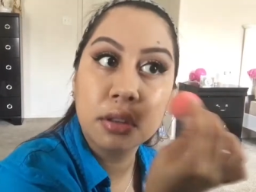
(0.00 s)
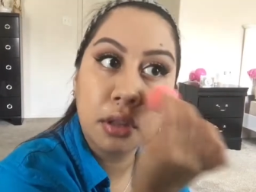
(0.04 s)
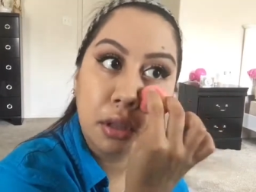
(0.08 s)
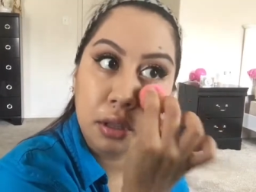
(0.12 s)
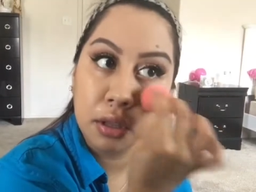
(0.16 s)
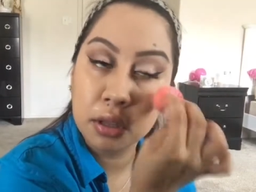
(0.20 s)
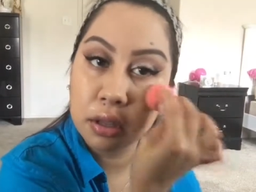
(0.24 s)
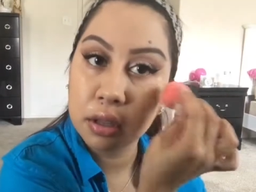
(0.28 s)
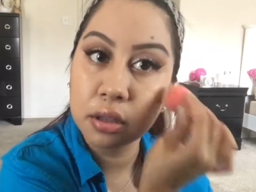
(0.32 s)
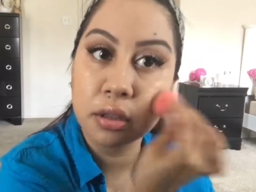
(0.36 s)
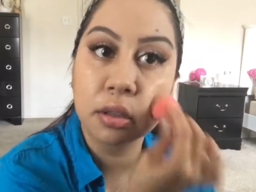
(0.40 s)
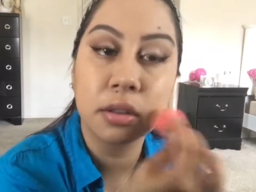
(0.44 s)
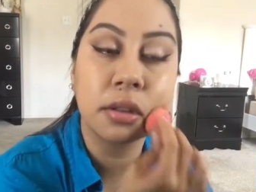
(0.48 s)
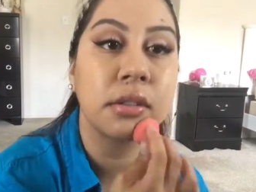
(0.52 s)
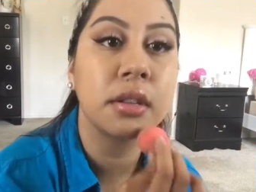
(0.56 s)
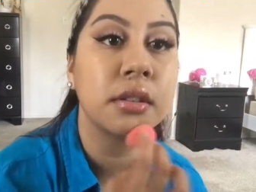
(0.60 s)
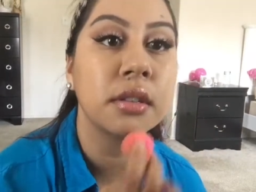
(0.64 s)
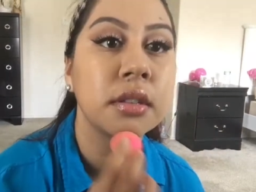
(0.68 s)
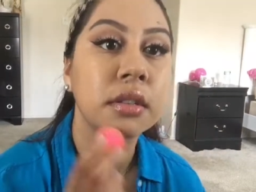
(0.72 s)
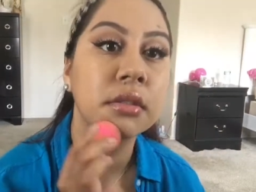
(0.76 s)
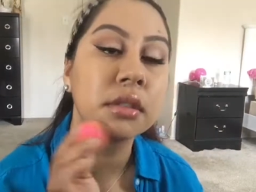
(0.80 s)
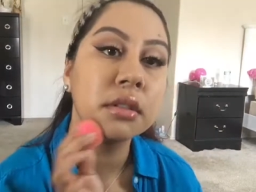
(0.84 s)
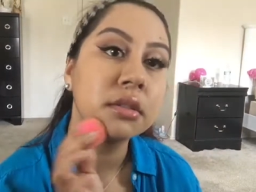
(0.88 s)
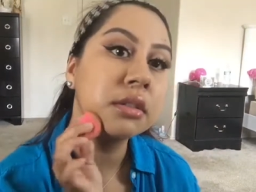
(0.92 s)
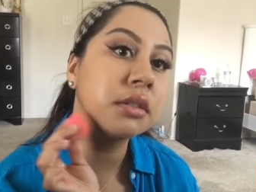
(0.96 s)
So all I
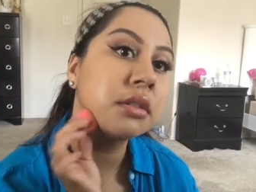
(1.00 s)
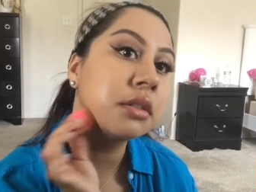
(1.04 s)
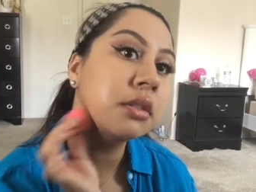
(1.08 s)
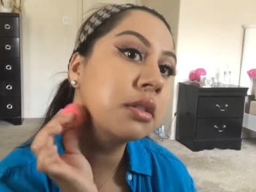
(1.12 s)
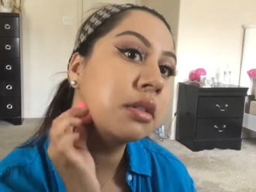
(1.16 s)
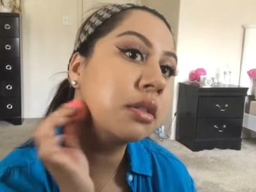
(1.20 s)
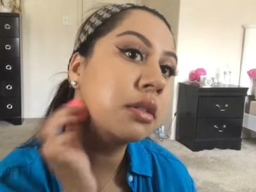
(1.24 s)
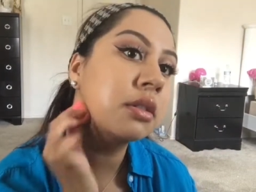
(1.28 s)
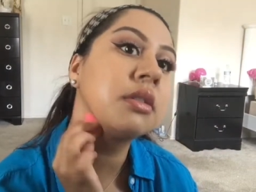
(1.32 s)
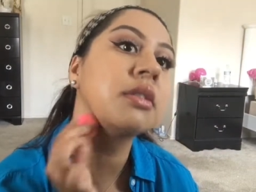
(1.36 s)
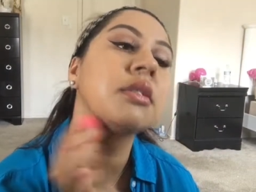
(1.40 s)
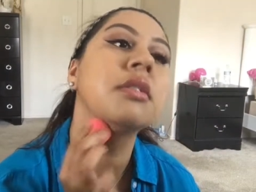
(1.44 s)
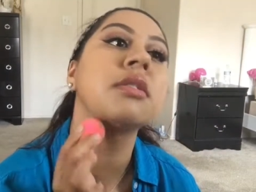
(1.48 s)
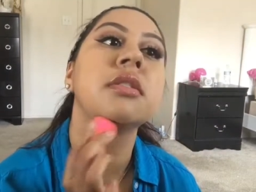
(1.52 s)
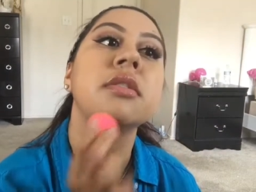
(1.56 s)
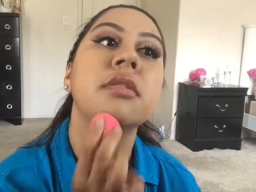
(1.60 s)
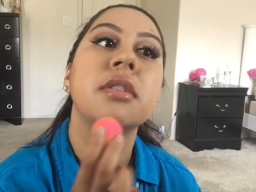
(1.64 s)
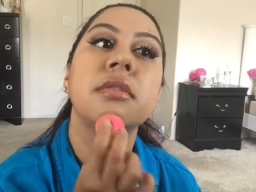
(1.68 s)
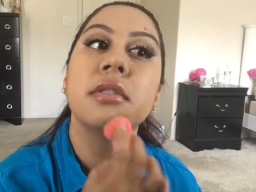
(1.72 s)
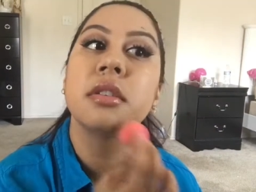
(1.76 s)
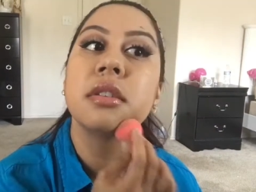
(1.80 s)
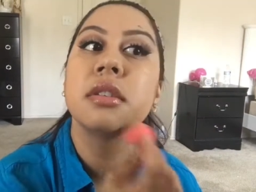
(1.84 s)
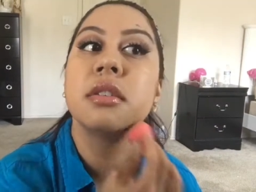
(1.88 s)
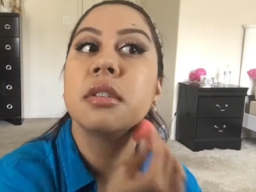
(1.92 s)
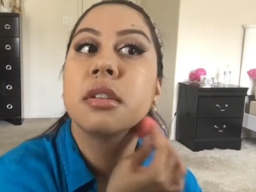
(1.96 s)
do here is just
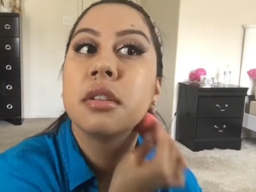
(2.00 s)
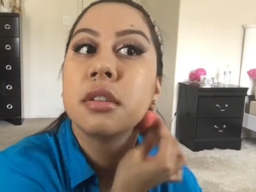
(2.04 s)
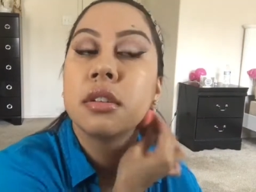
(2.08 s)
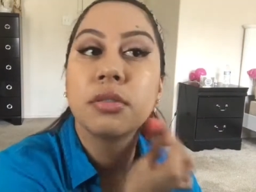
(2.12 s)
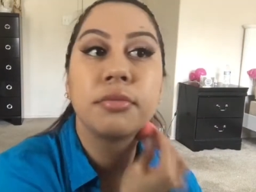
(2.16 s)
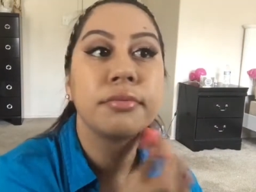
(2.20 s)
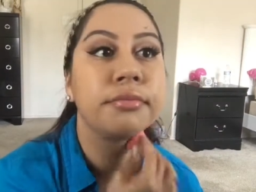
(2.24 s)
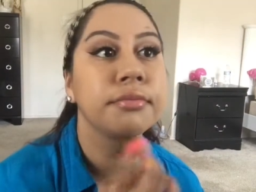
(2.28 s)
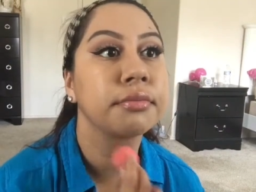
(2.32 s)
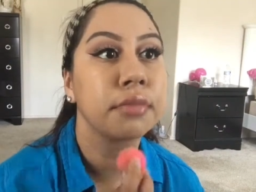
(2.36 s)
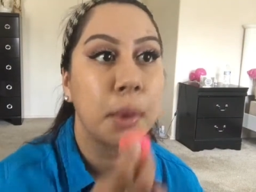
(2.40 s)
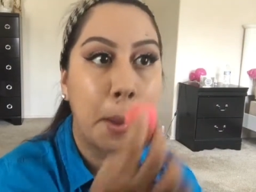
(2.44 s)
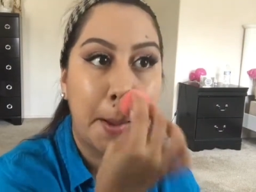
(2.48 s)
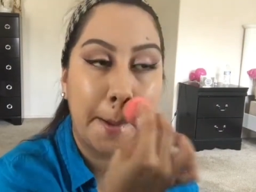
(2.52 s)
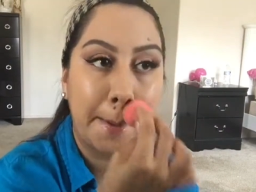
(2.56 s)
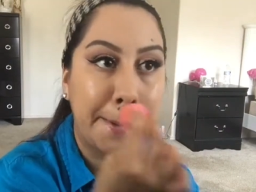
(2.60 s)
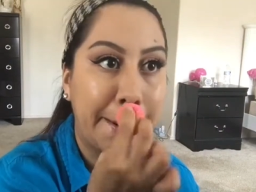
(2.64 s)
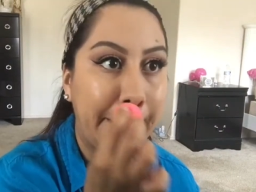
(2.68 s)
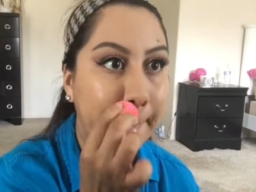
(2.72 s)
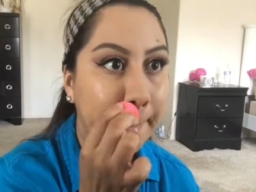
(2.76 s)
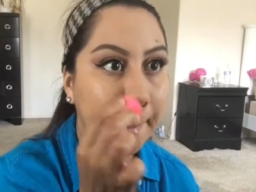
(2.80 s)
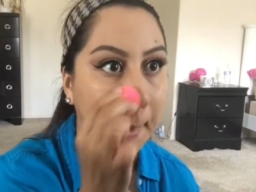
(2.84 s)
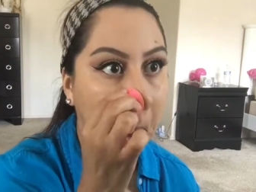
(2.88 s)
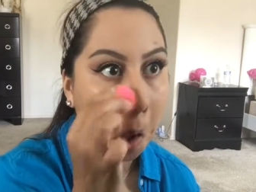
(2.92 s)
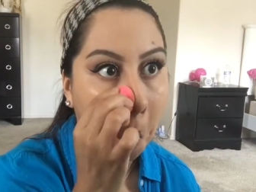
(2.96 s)
dab
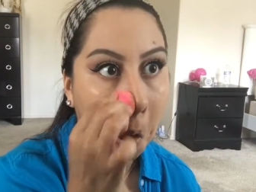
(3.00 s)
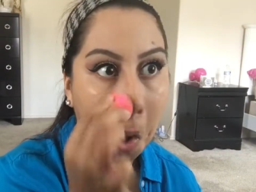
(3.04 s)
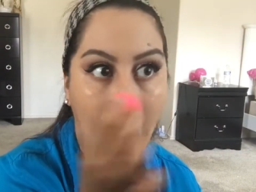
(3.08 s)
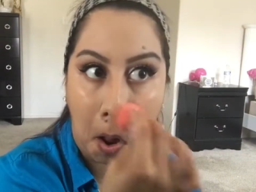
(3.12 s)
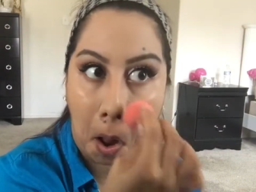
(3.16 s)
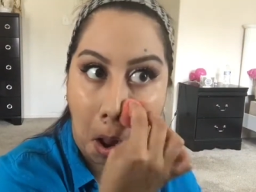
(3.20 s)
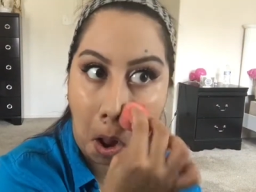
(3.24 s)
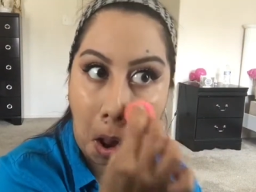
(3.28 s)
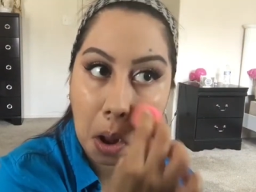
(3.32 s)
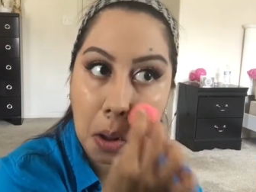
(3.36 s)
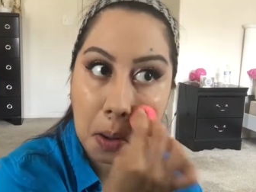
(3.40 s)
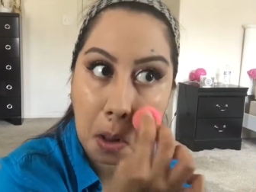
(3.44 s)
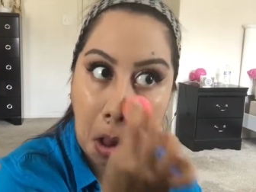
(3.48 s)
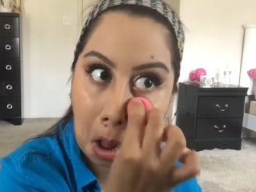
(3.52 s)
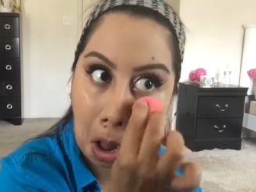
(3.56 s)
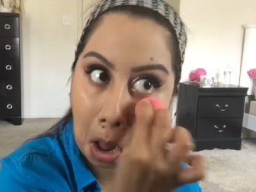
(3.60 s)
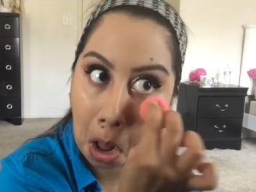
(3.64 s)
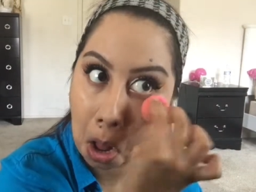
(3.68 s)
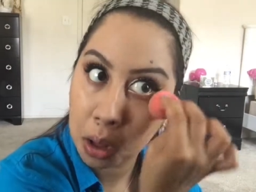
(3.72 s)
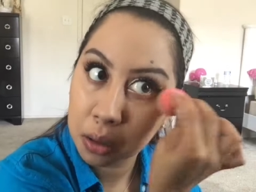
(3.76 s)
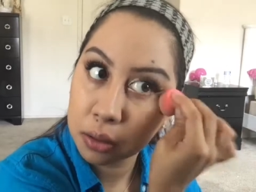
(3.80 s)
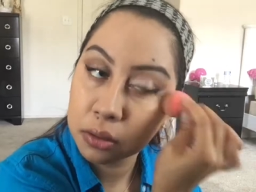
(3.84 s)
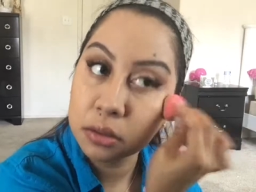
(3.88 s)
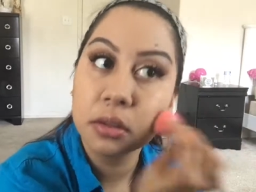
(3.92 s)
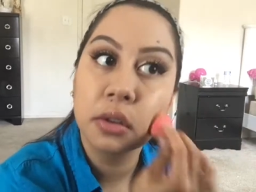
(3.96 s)
dab dab, and
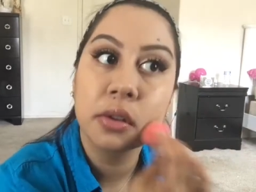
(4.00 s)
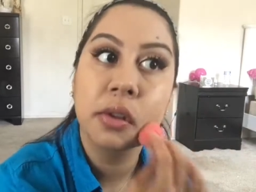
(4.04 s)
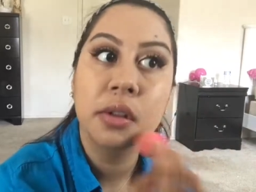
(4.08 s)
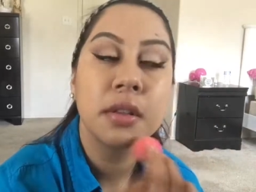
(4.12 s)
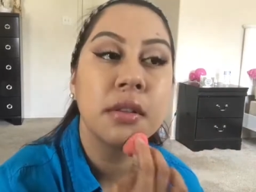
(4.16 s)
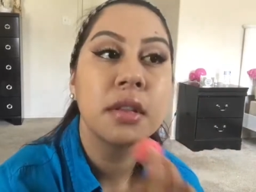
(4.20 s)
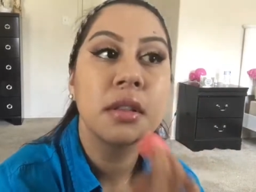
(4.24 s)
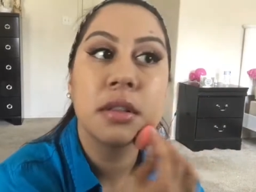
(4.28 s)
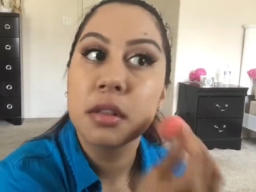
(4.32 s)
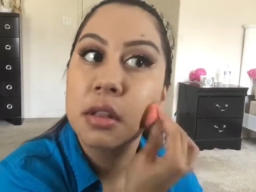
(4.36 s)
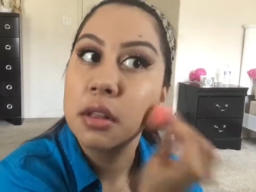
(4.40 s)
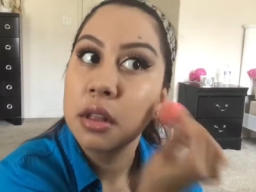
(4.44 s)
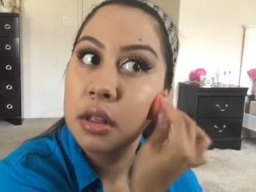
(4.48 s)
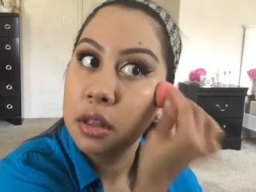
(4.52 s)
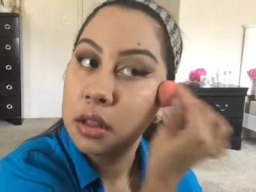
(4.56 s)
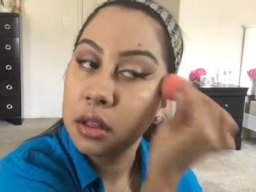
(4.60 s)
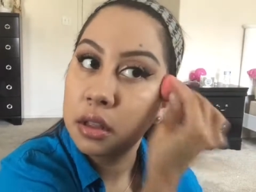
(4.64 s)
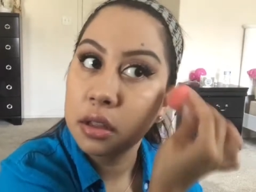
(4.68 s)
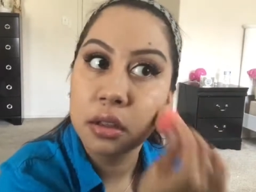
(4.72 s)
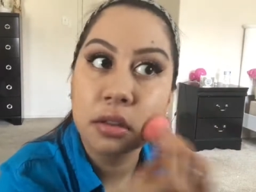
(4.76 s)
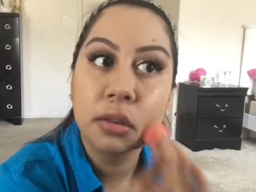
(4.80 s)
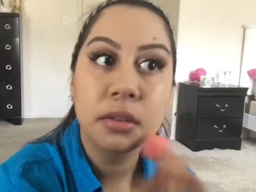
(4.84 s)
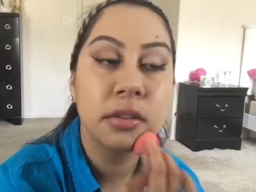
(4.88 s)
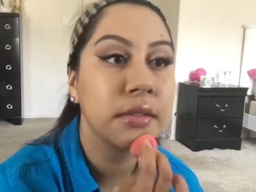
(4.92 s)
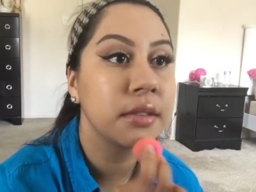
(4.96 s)
as you can see,
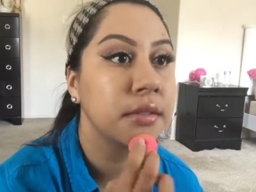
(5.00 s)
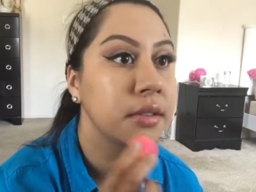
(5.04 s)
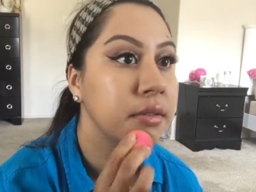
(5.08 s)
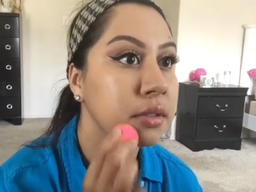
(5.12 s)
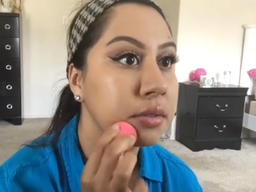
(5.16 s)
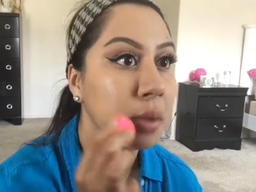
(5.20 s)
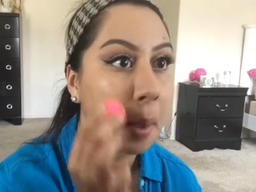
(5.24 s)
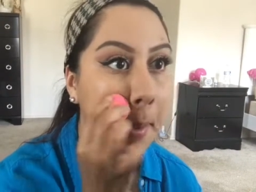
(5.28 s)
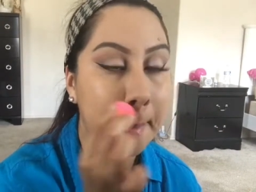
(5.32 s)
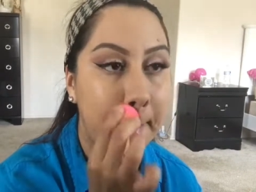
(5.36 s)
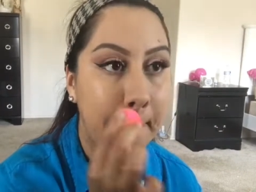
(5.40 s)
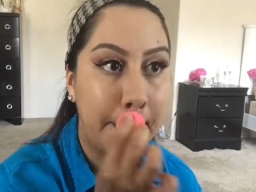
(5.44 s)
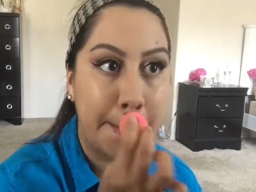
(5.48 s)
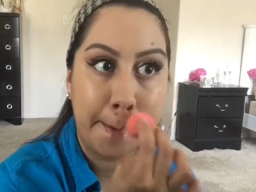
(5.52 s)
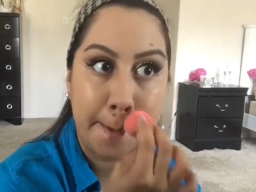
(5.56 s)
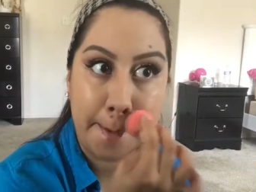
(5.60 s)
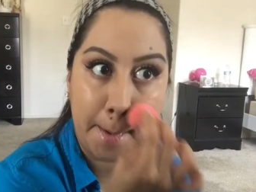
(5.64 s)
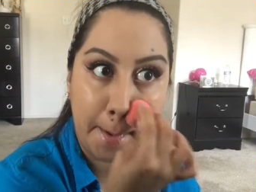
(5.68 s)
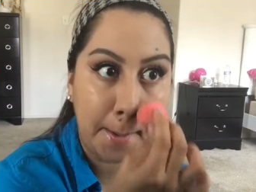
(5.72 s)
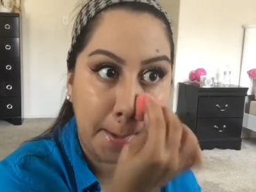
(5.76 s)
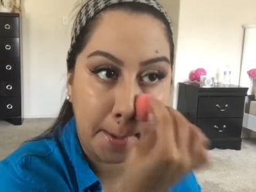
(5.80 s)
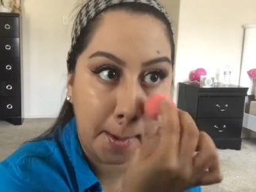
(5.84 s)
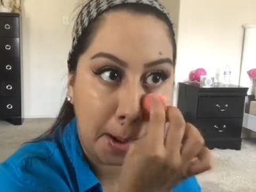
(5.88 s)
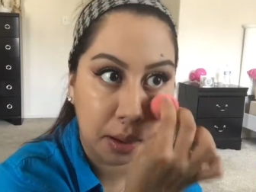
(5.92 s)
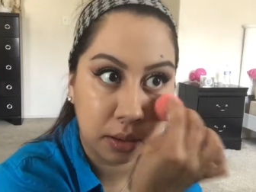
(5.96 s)
it does
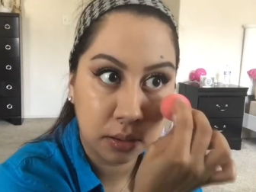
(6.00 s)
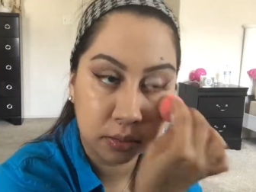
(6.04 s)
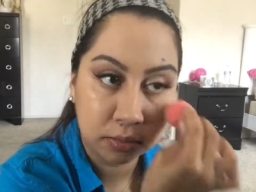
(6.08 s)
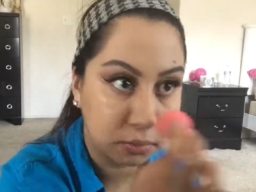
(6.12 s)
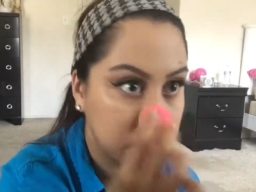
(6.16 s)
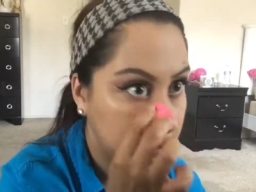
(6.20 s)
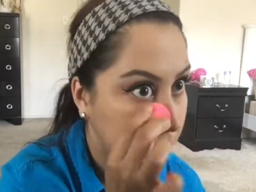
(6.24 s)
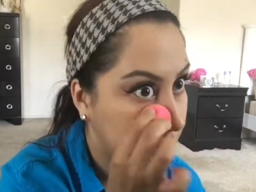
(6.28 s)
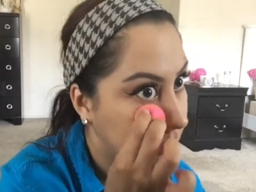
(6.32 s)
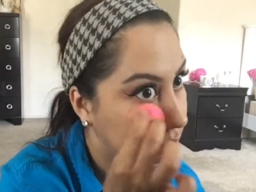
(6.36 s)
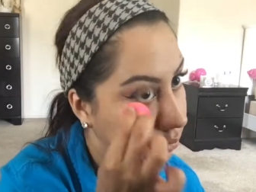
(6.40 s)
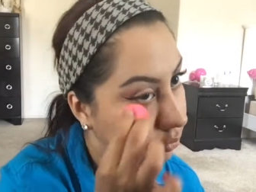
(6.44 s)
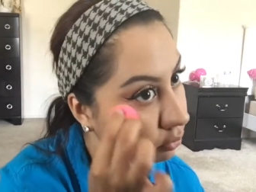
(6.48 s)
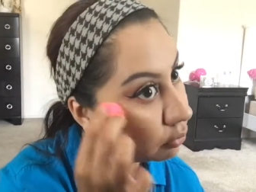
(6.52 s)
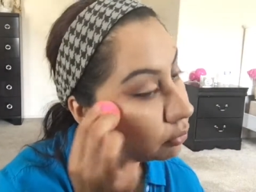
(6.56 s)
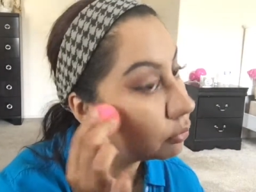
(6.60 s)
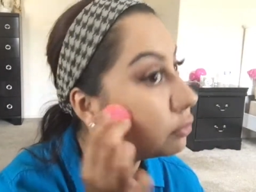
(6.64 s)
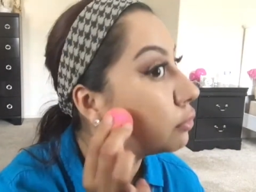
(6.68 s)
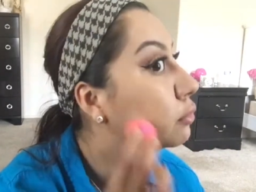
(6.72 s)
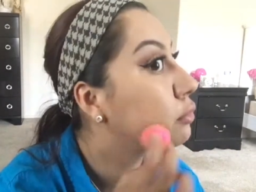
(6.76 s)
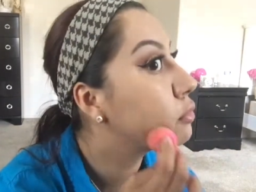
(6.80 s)
cover pretty well.